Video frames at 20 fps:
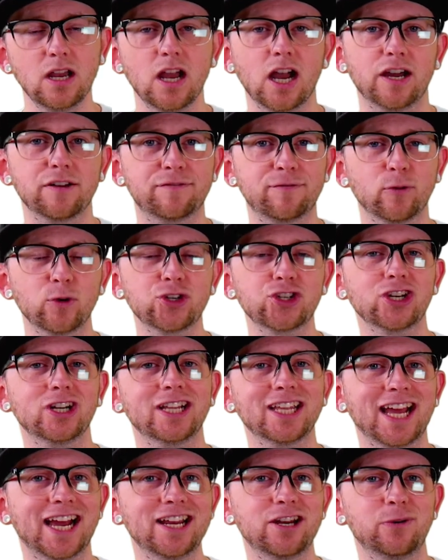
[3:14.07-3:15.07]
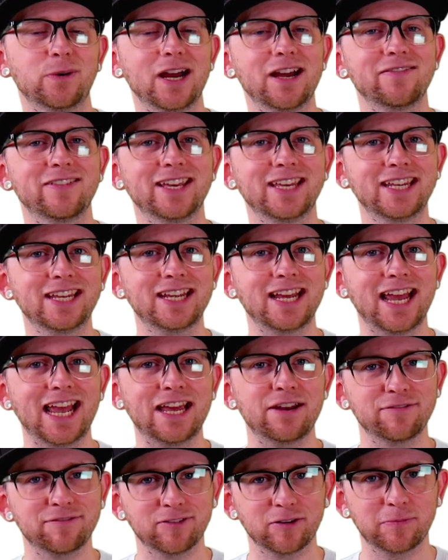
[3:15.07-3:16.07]
Unfortunately, I don't have any
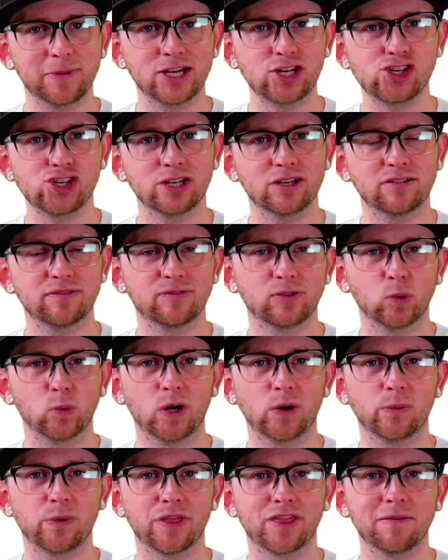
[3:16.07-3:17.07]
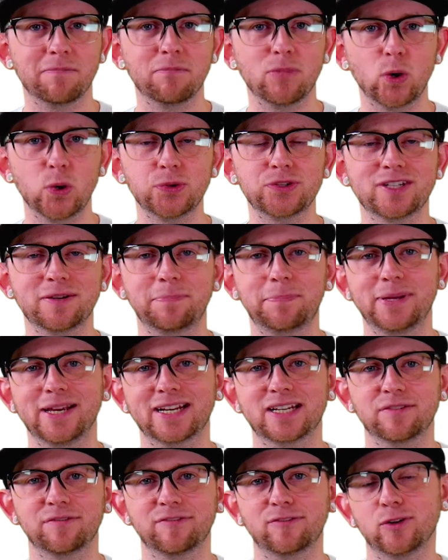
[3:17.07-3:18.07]
information for what were the most
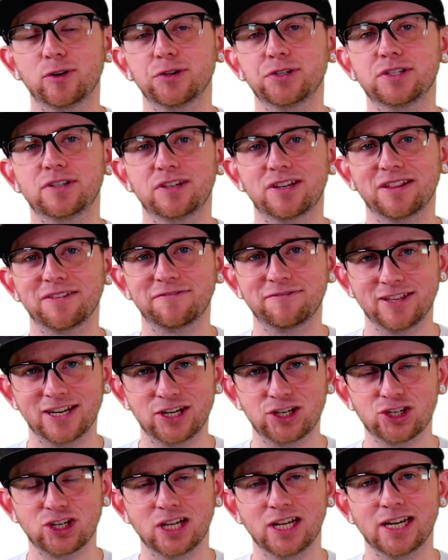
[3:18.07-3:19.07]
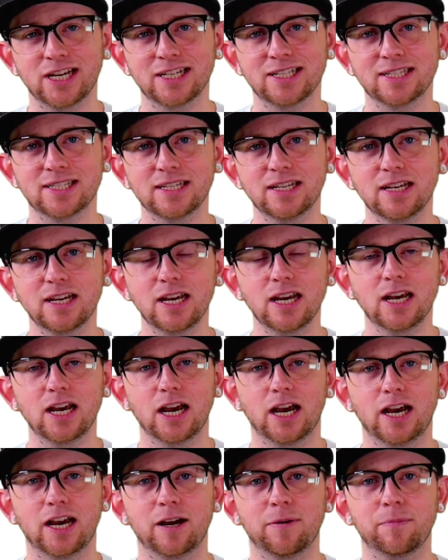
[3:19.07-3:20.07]
picked first to the finish lines.
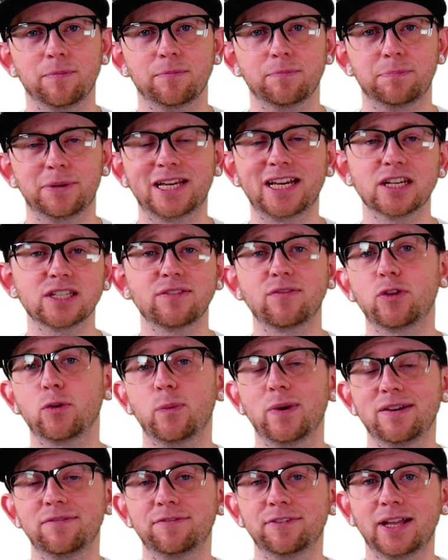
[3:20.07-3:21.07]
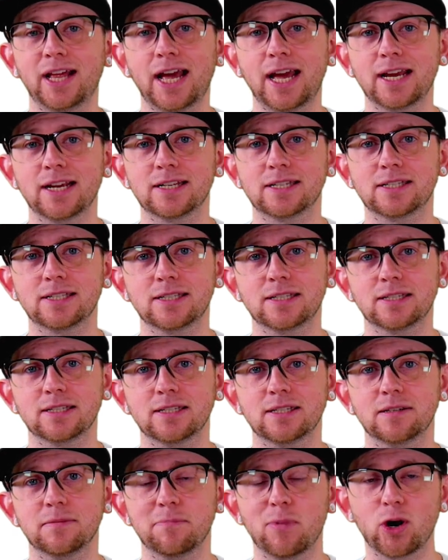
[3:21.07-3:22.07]
Because of the red flags,
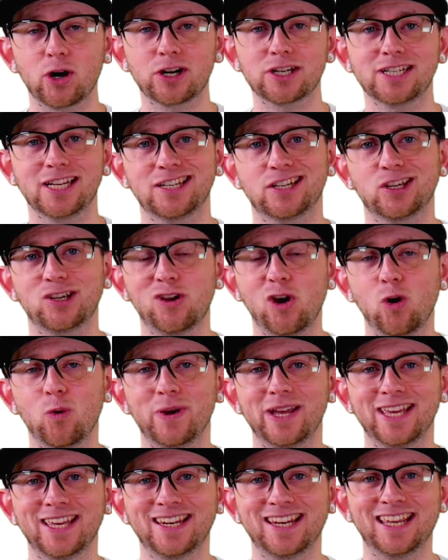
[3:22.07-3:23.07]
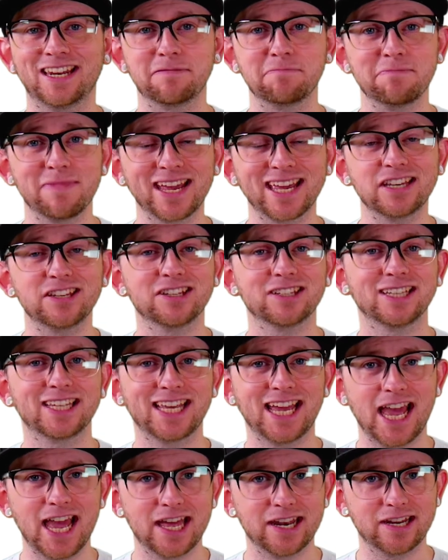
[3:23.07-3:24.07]
Marks had to go in and
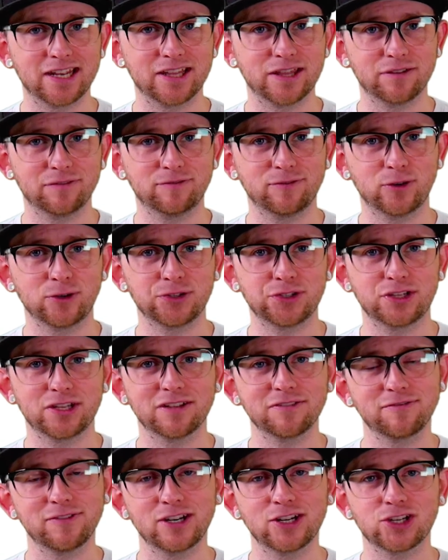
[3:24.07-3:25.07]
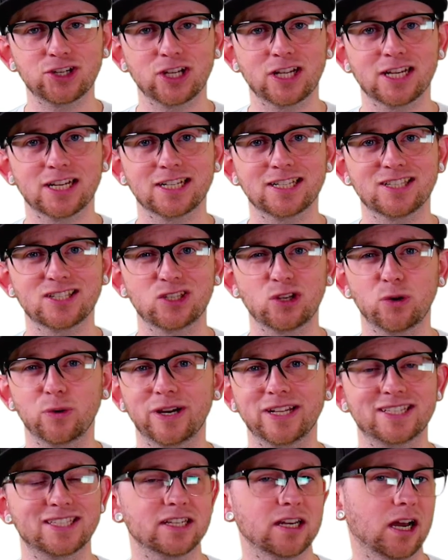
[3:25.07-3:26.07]
manually edit the first to the finish line, so
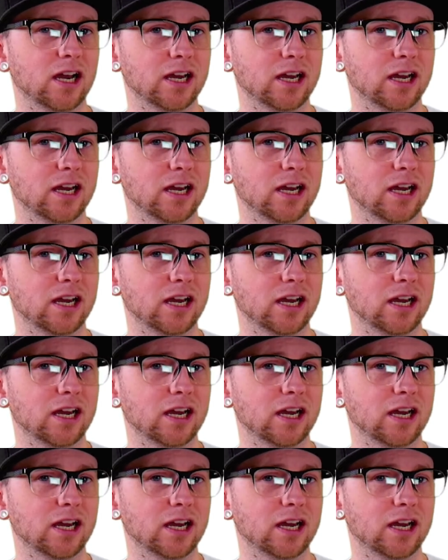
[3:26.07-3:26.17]
it